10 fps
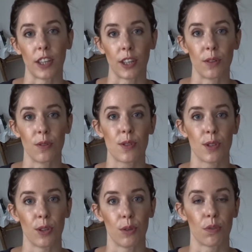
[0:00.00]
you
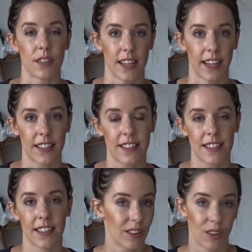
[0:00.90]
to
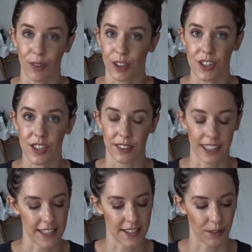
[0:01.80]
protect the furniture
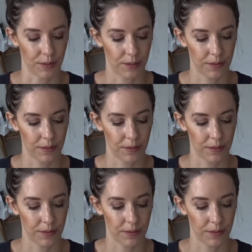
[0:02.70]
and stuff.